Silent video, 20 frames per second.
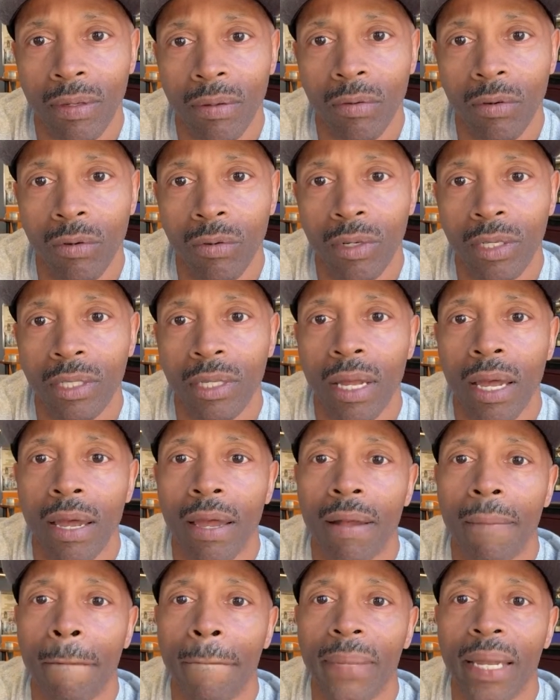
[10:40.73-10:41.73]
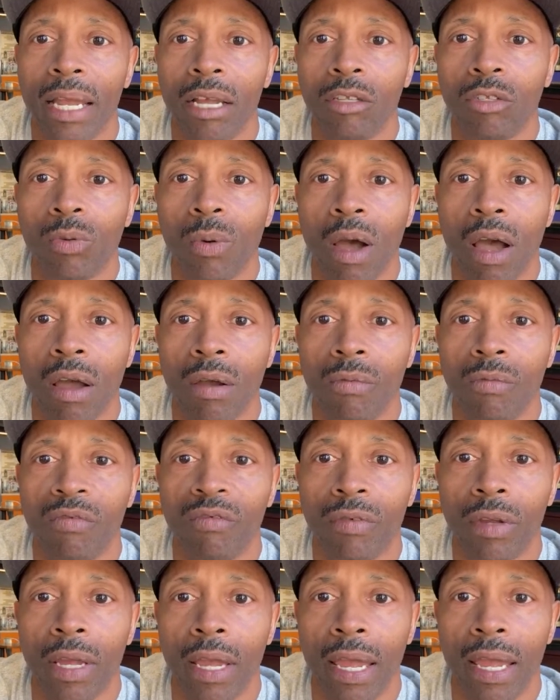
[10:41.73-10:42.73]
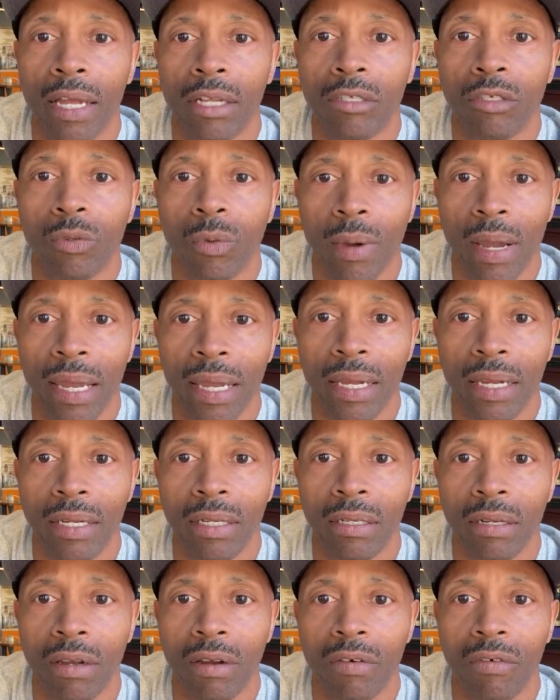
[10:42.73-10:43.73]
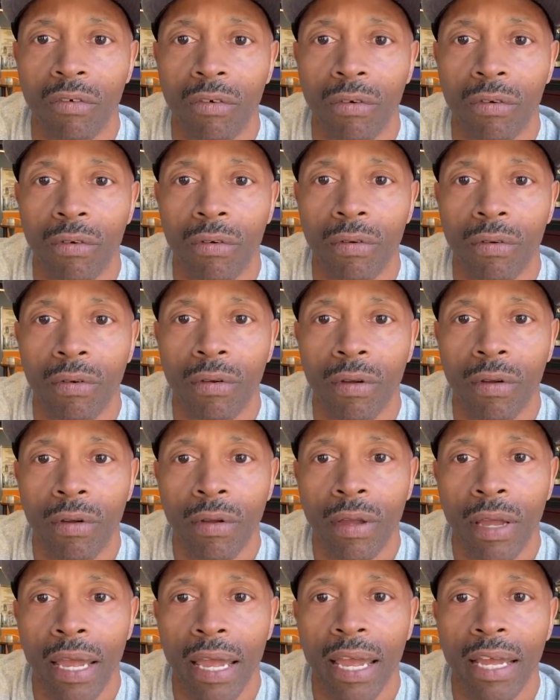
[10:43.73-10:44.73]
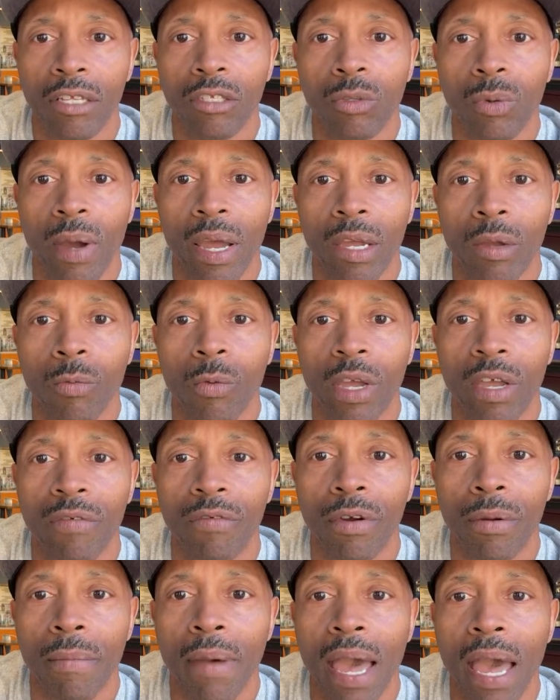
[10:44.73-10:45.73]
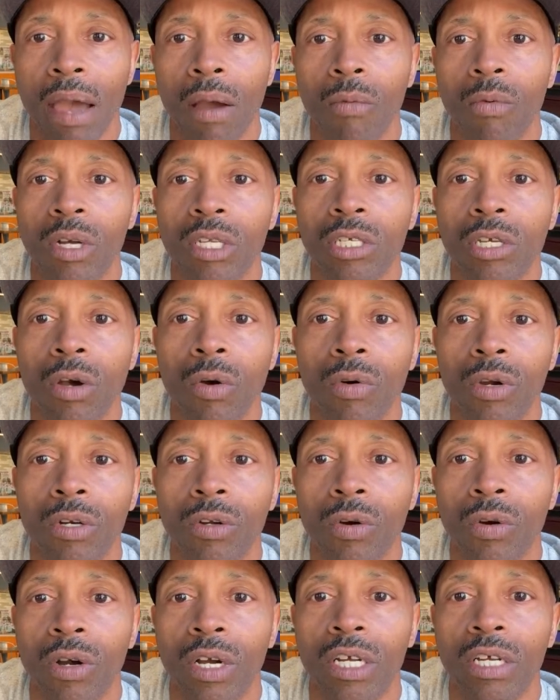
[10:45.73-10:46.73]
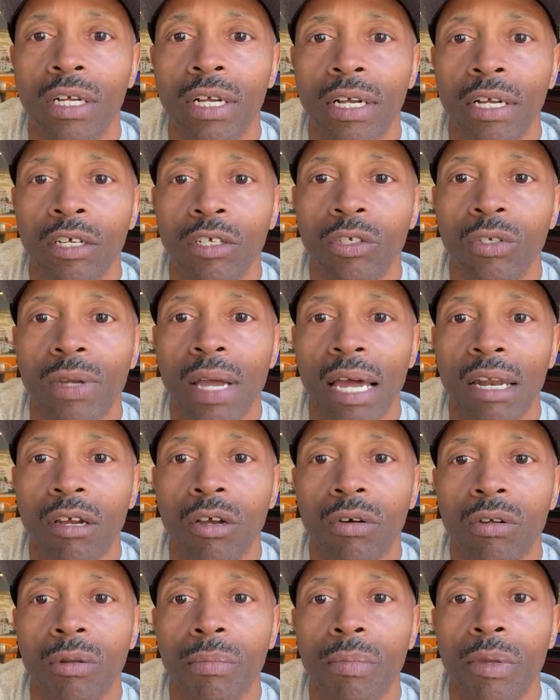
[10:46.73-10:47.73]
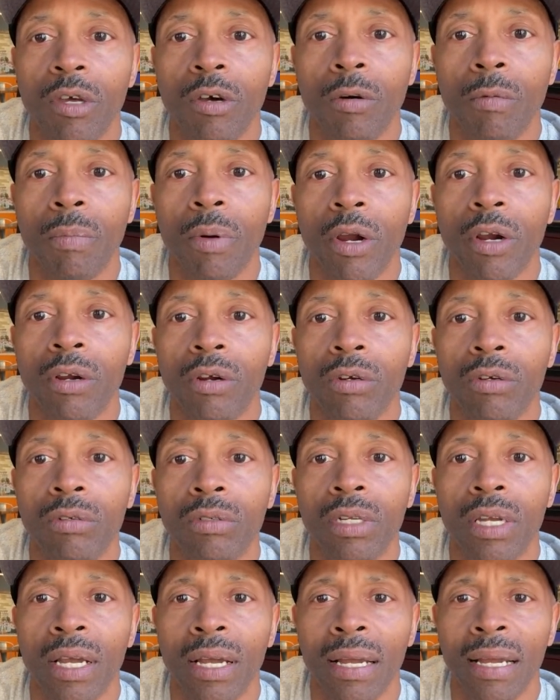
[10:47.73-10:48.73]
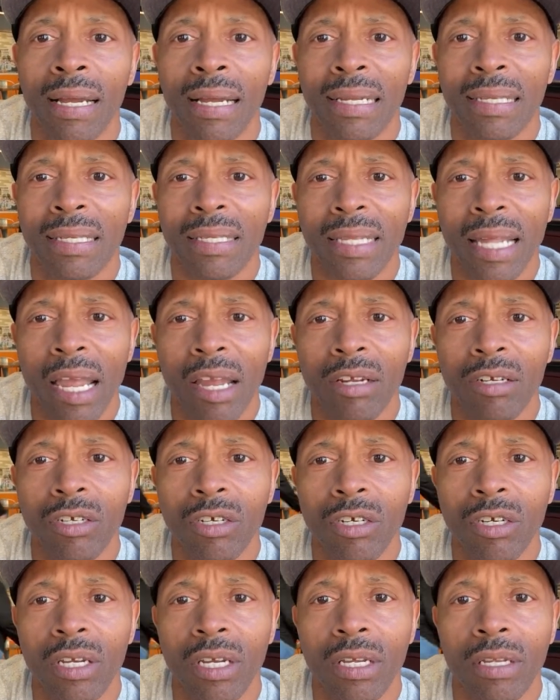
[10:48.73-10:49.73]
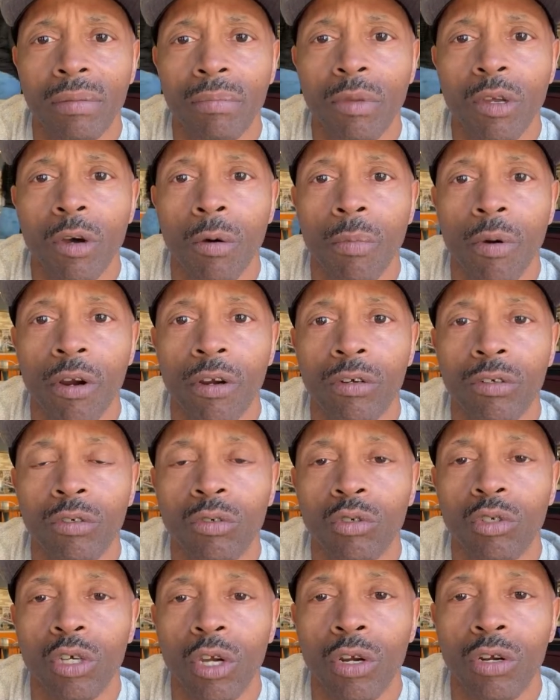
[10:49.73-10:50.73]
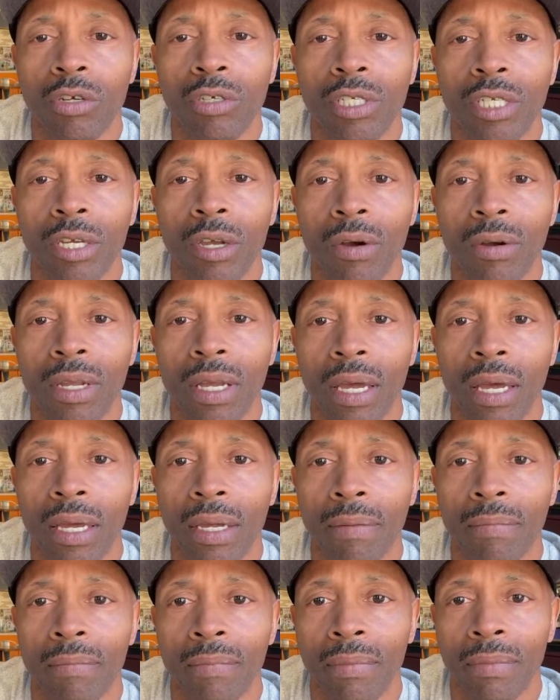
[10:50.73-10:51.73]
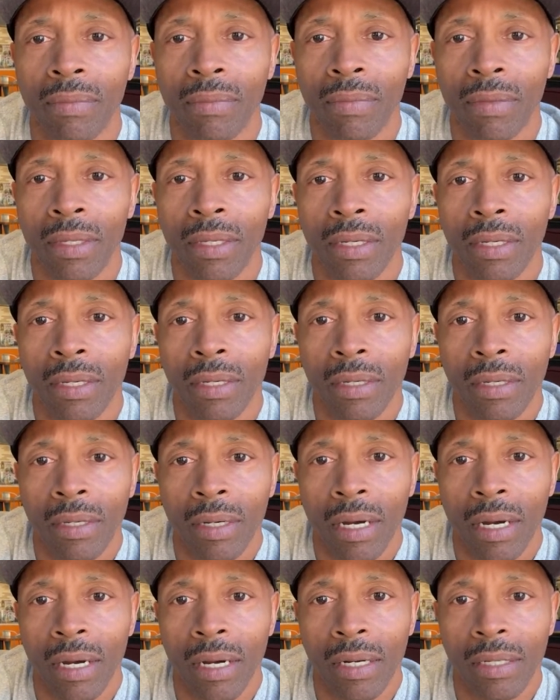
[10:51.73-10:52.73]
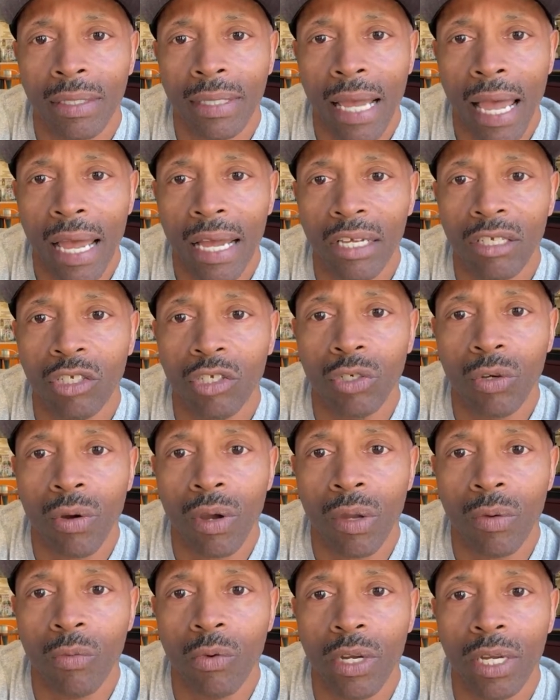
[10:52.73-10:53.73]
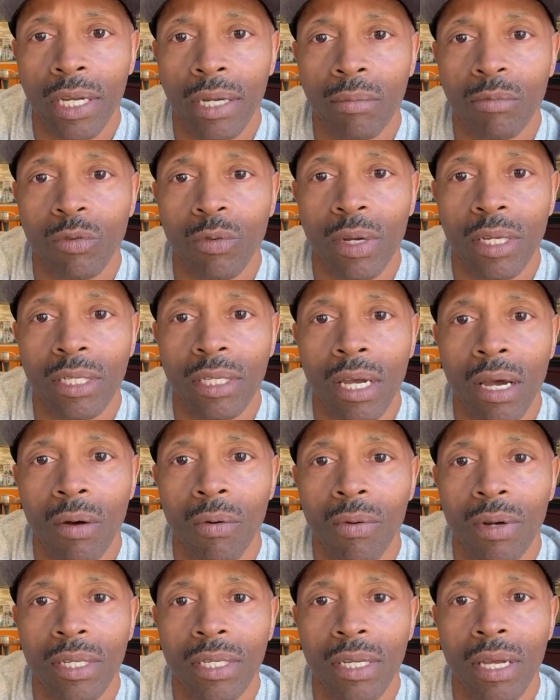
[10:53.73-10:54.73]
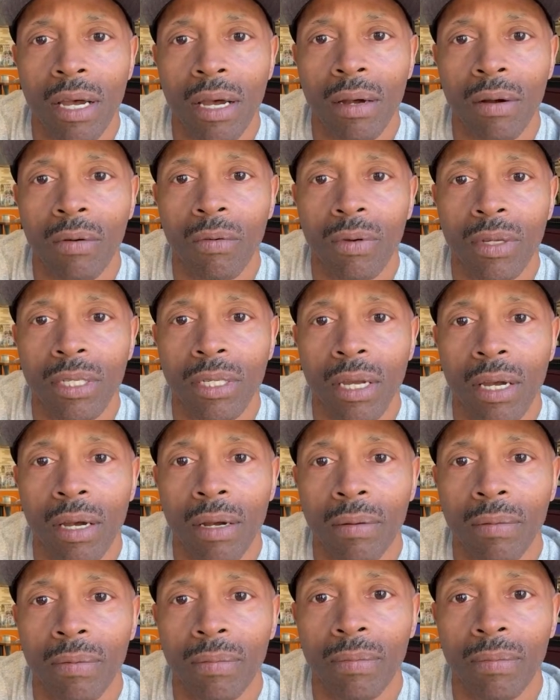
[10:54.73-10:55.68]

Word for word: Who is that? Antoine Antoine Antoine Weaver. Matt, what's going on? You got to go to Millburn Standard in Millburn, New Jersey. Okay. Uh, Taz Join Williams. What's up? What's up? What's up?